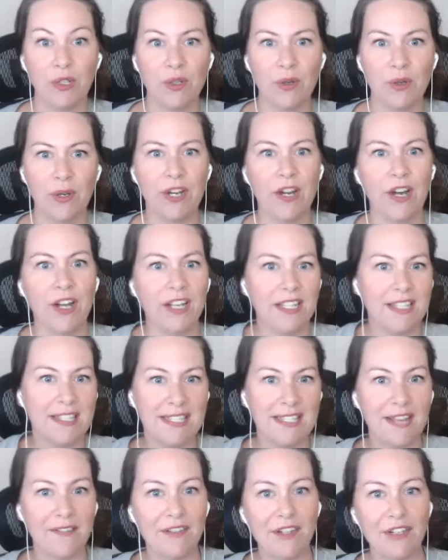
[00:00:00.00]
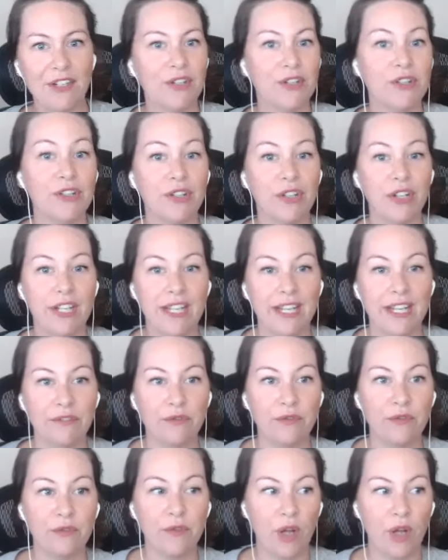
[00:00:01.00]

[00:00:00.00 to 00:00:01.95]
and going on a 7-year journey of,